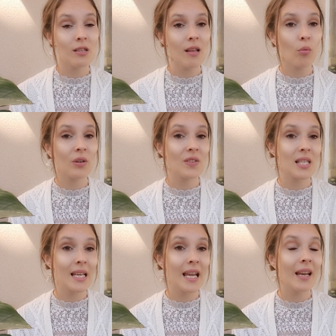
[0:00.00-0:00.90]
that we've
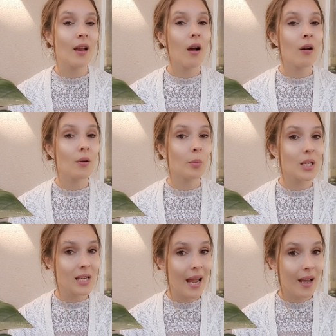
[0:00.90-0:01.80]
seen a
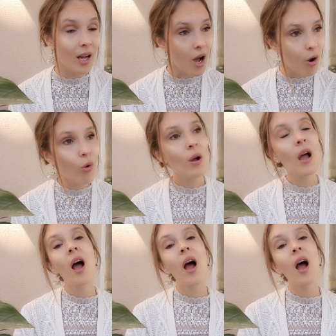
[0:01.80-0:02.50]
day ago.